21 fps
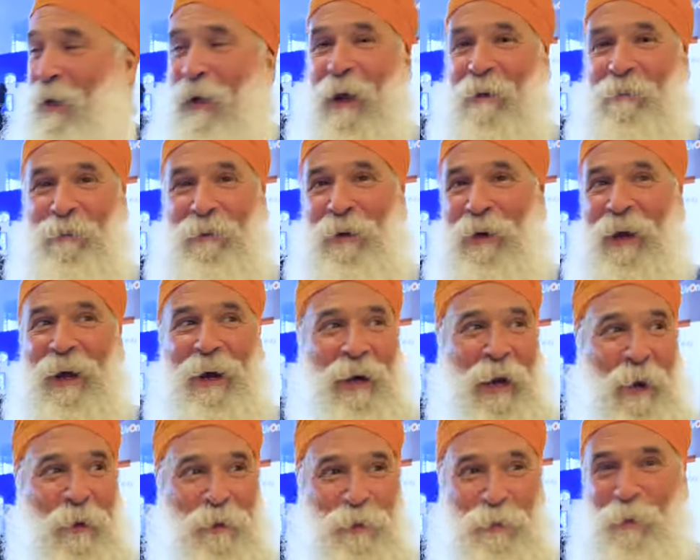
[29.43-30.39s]
I feel
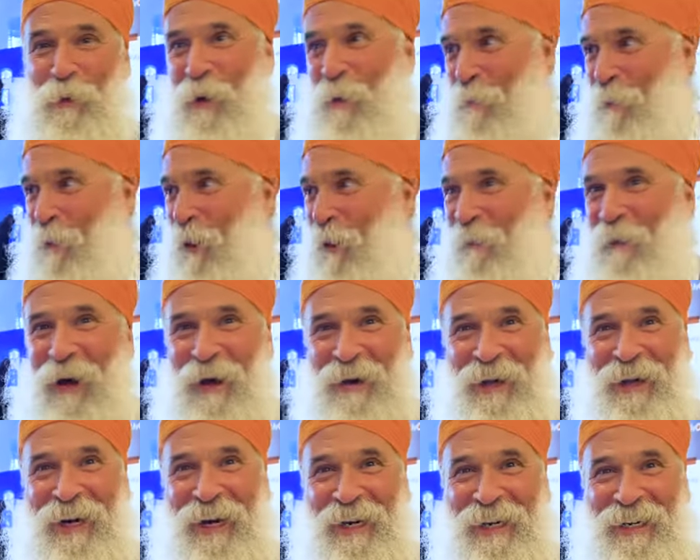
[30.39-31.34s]
like I just want to run around
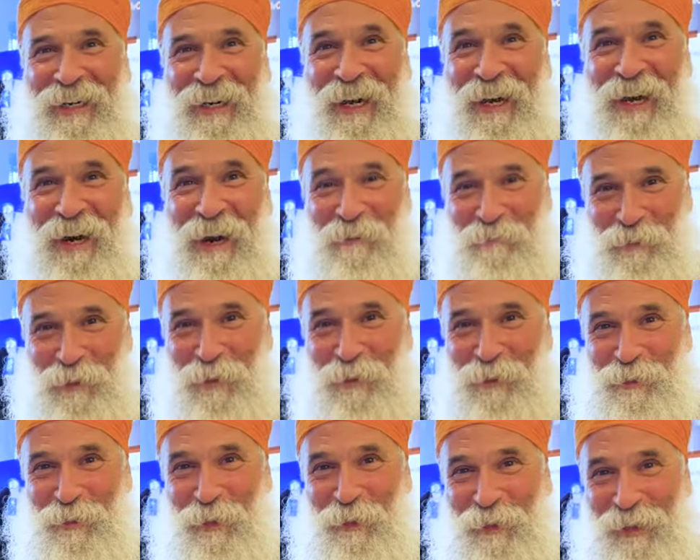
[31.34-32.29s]
like a kid. I
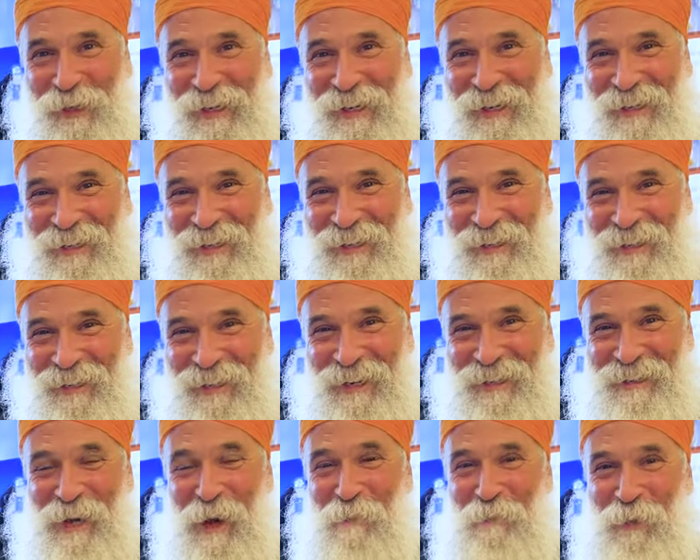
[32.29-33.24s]
feel so good.
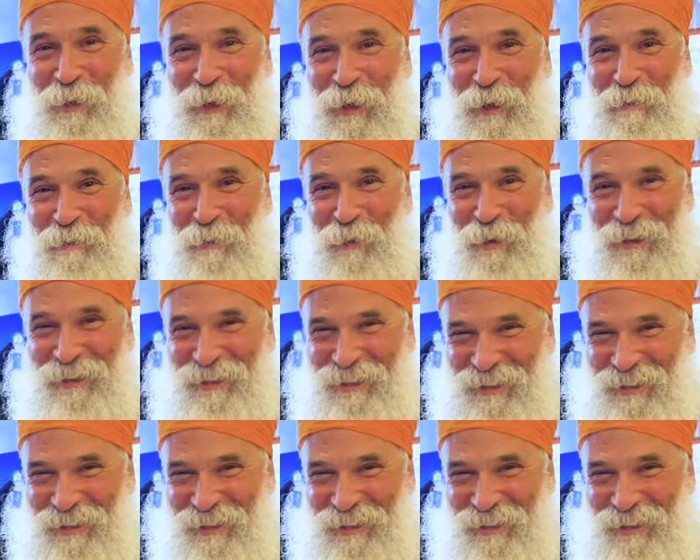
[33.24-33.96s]
It's unbelievable.